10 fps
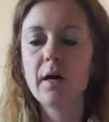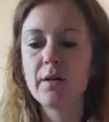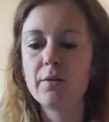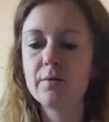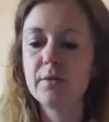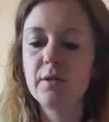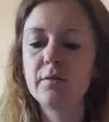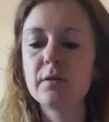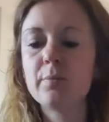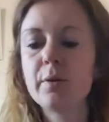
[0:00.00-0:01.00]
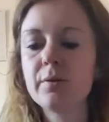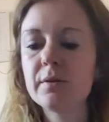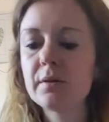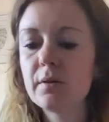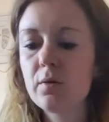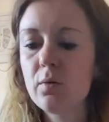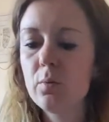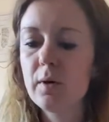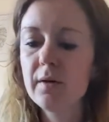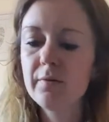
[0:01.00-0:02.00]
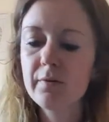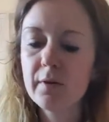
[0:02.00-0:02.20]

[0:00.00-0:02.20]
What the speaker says: used to use the boosters that come with.